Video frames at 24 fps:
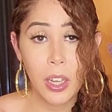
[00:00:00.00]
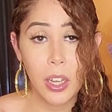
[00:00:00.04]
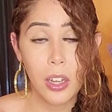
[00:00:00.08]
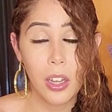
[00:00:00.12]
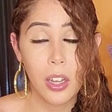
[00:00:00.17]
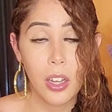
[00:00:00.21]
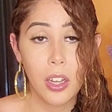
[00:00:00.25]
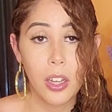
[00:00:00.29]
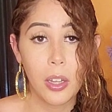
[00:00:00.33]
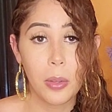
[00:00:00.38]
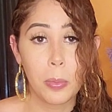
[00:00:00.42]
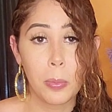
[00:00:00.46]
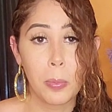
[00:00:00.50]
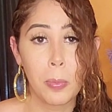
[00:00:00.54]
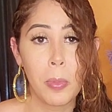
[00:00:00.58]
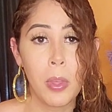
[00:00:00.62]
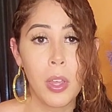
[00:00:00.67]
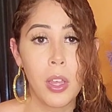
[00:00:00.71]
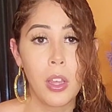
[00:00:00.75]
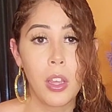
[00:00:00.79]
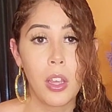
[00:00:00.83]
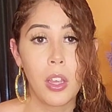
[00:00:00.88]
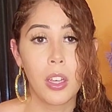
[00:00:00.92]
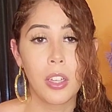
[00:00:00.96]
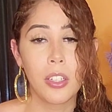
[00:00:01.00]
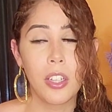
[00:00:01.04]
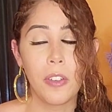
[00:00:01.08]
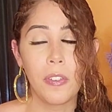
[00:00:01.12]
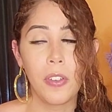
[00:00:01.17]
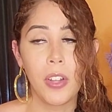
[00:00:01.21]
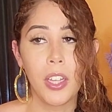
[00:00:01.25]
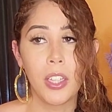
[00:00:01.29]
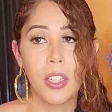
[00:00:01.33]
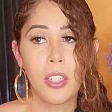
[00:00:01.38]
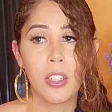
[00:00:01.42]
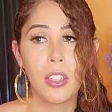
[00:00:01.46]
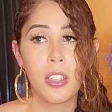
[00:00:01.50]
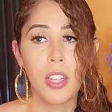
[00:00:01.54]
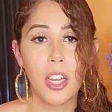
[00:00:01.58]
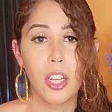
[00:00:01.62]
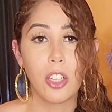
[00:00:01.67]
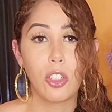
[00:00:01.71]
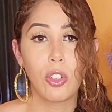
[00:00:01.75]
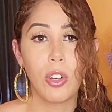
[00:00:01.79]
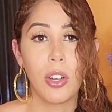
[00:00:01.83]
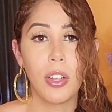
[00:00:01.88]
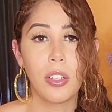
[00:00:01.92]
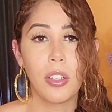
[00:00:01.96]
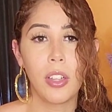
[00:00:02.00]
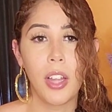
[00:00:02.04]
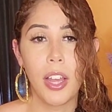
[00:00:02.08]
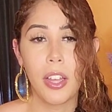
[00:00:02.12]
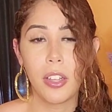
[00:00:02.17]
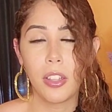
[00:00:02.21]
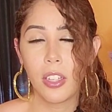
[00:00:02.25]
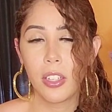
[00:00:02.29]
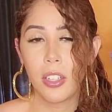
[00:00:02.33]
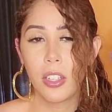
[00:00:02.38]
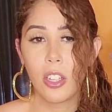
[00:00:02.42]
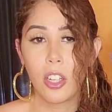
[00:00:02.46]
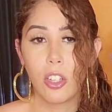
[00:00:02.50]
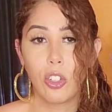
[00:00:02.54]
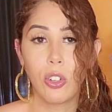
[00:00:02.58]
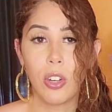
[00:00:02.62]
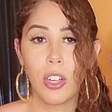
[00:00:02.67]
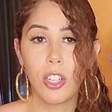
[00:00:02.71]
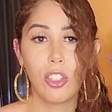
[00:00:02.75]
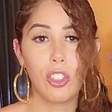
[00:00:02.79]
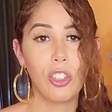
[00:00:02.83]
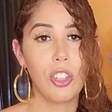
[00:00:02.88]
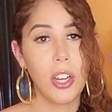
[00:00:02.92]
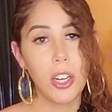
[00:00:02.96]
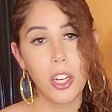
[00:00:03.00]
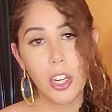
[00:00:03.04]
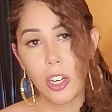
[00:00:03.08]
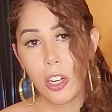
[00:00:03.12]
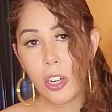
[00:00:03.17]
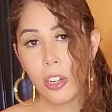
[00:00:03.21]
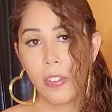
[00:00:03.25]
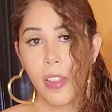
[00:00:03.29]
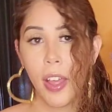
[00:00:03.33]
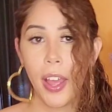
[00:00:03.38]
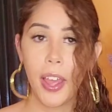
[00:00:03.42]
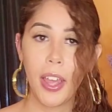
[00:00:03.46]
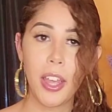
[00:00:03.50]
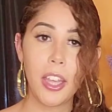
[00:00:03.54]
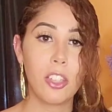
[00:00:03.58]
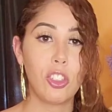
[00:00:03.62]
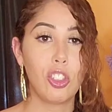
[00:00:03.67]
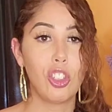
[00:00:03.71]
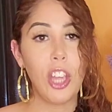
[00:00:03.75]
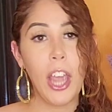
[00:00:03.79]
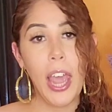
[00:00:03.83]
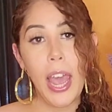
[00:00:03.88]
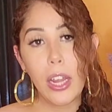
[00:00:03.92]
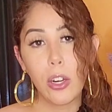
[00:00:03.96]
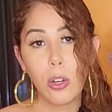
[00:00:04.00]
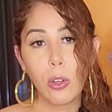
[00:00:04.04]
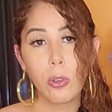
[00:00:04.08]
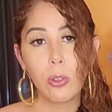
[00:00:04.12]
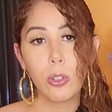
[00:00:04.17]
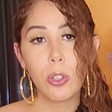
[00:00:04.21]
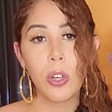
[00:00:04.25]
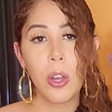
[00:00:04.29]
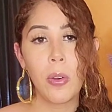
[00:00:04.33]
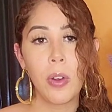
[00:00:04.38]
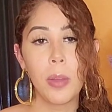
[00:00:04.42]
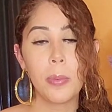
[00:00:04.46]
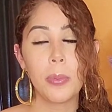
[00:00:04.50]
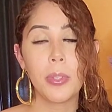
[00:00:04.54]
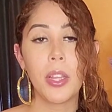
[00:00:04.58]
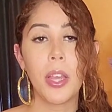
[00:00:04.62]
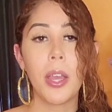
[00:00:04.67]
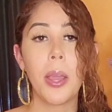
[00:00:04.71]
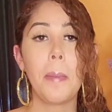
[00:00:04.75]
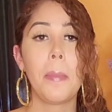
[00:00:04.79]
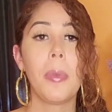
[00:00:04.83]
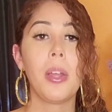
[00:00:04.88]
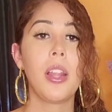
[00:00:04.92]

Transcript: Because I feel like this is like a trend, like this is a transgender like channel, you know what I'm saying?